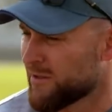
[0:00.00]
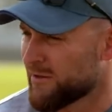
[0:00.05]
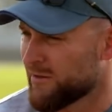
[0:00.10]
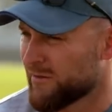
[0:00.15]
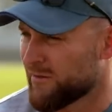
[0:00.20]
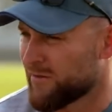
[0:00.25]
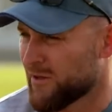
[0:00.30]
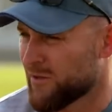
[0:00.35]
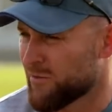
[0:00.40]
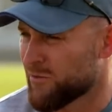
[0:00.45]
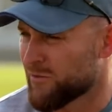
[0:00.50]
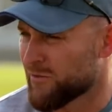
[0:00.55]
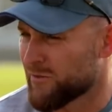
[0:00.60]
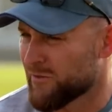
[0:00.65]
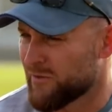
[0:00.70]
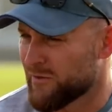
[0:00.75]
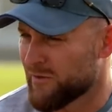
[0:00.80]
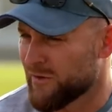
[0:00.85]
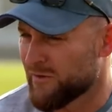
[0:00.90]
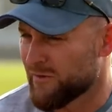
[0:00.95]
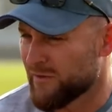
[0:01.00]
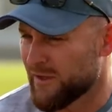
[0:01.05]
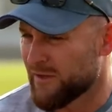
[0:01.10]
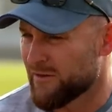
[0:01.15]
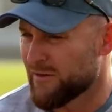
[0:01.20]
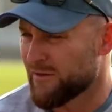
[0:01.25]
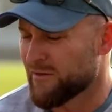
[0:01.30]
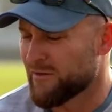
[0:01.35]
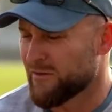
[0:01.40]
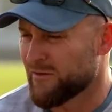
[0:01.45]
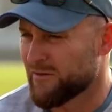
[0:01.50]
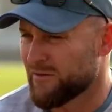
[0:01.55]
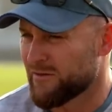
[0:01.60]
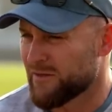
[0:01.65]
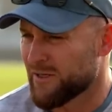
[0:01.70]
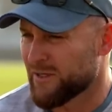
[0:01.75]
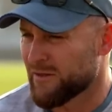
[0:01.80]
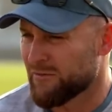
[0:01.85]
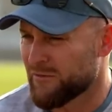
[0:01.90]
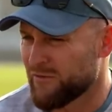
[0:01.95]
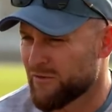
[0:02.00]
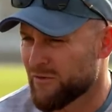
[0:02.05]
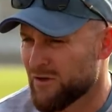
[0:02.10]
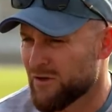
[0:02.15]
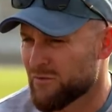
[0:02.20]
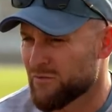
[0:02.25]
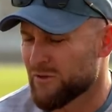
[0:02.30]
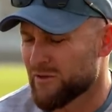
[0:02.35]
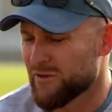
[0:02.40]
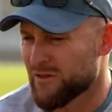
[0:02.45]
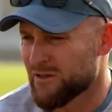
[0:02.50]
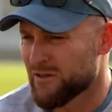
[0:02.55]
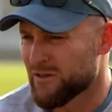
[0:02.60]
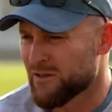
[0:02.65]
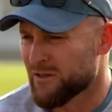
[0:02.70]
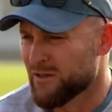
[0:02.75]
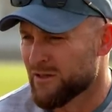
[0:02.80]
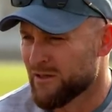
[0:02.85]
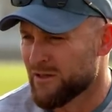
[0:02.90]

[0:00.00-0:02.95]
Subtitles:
the skipper has led this side with. And